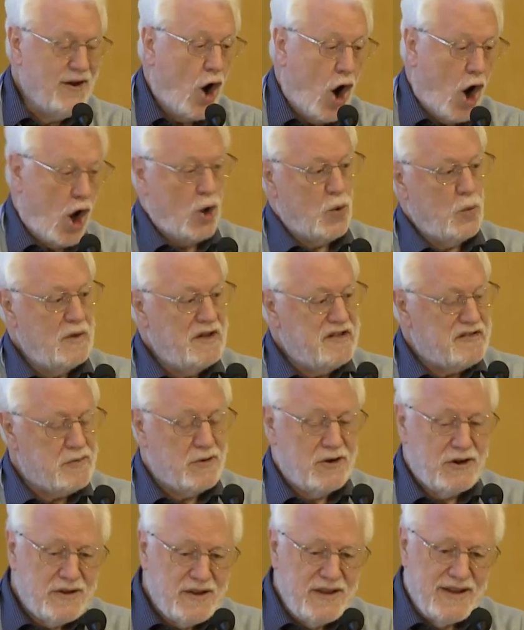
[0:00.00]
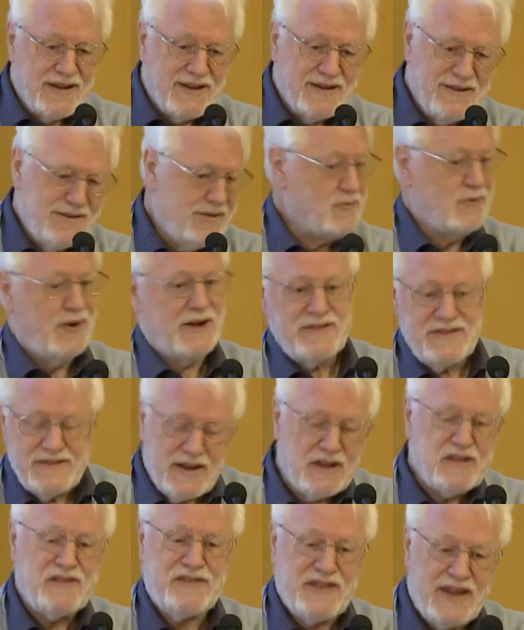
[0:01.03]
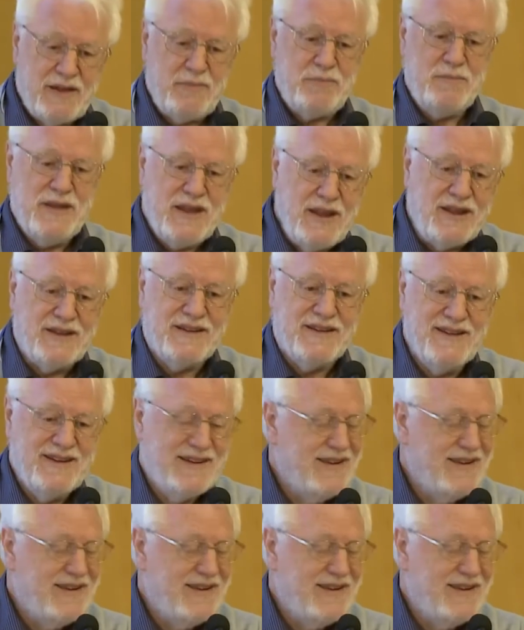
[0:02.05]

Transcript: Always working. What does that mean?